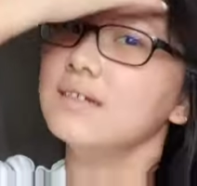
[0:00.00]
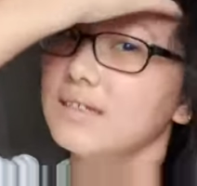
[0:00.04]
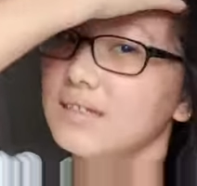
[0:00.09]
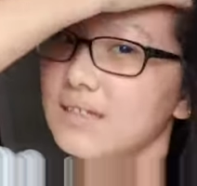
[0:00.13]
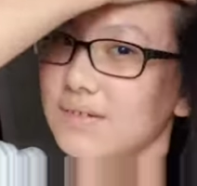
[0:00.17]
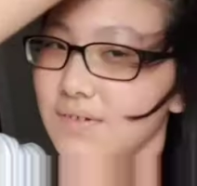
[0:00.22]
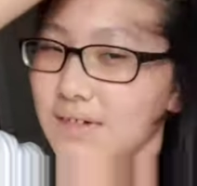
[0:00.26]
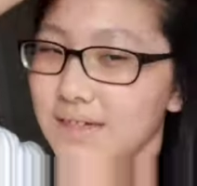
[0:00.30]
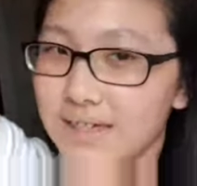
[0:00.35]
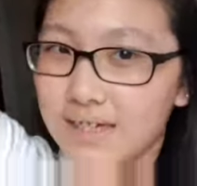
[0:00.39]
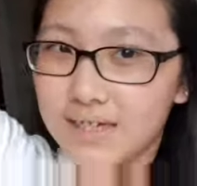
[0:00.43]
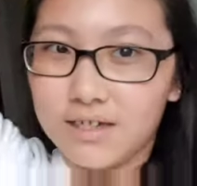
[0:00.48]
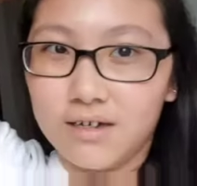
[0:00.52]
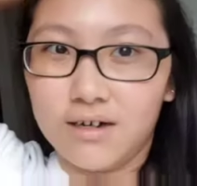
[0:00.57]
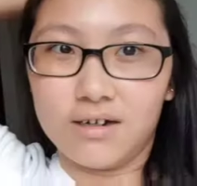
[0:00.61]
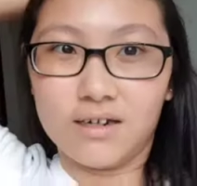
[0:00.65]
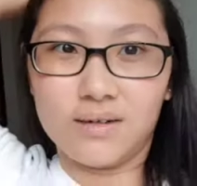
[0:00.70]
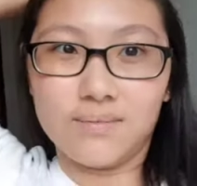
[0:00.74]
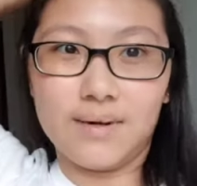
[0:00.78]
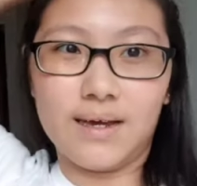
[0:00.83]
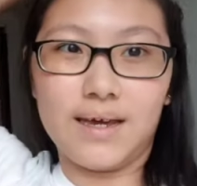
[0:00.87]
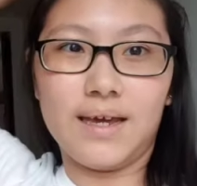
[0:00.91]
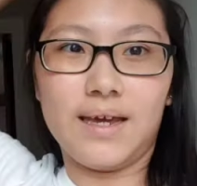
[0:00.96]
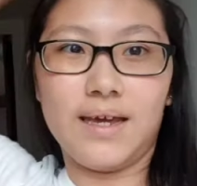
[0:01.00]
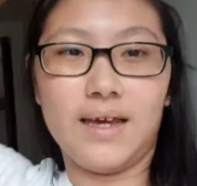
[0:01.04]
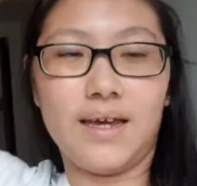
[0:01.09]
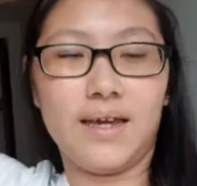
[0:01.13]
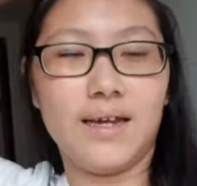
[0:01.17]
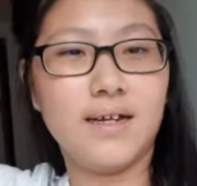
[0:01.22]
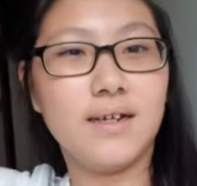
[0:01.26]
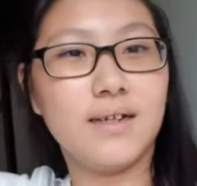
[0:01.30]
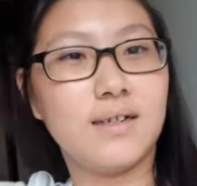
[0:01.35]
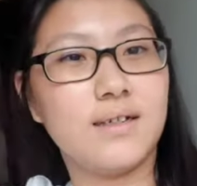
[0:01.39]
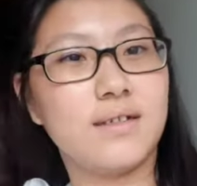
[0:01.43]
doesn't really get caught in my
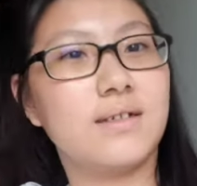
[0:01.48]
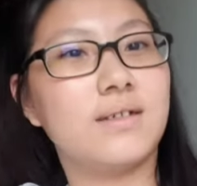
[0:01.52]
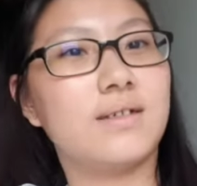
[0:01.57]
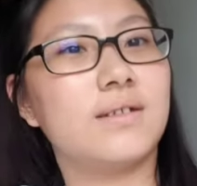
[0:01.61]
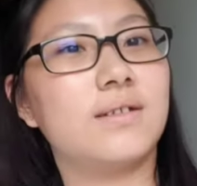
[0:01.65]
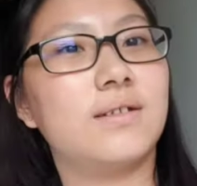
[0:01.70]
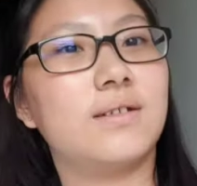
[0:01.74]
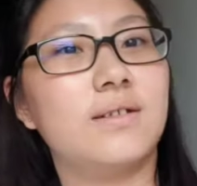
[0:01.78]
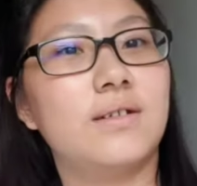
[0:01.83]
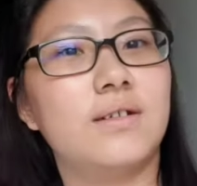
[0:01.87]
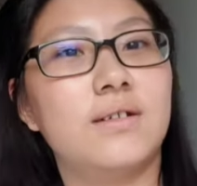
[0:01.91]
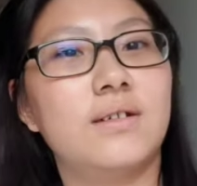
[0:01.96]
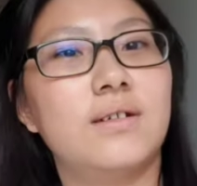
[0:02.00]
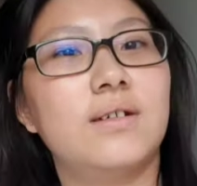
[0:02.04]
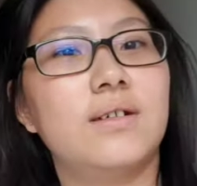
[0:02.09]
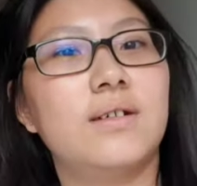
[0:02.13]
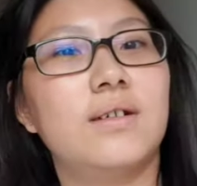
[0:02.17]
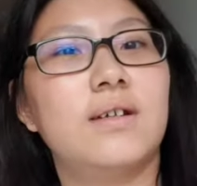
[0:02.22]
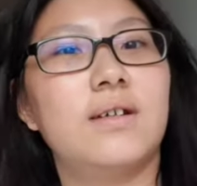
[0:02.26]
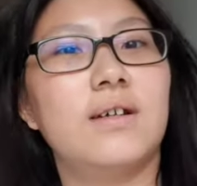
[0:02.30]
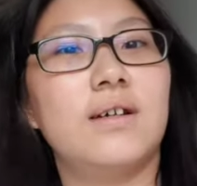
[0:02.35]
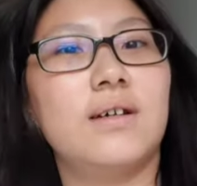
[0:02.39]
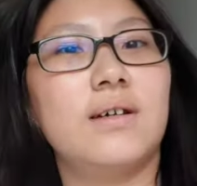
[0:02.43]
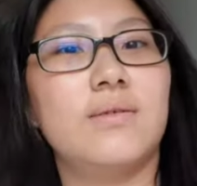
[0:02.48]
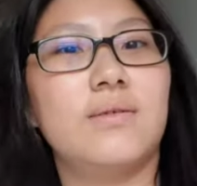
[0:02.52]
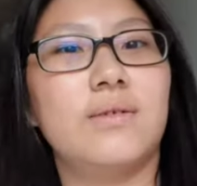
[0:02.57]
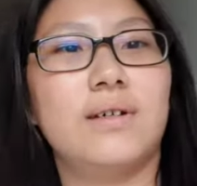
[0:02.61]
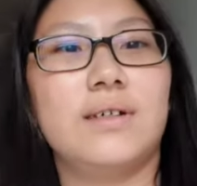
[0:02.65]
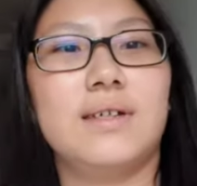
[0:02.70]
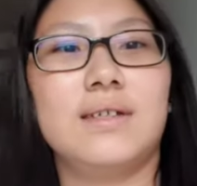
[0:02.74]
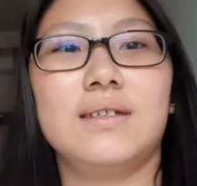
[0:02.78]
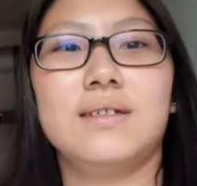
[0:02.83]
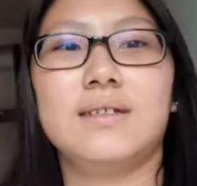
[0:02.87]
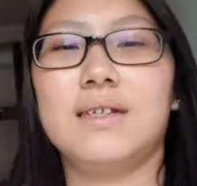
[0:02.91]
hair, so
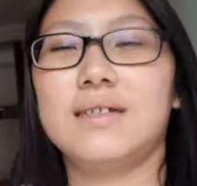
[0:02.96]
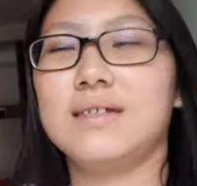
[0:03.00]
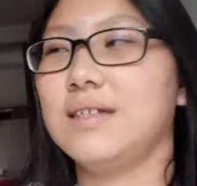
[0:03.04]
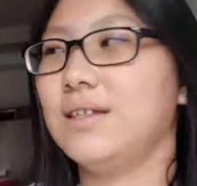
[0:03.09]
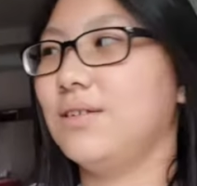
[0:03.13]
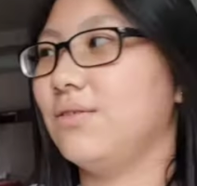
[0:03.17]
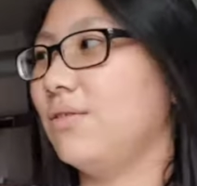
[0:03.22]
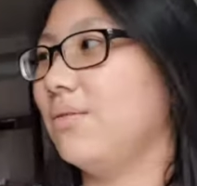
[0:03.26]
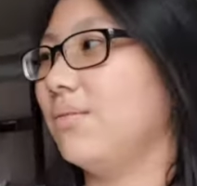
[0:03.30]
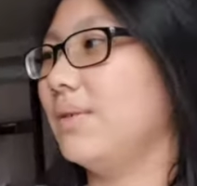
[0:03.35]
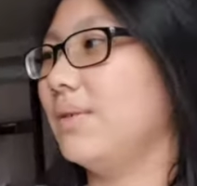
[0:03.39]
what does a little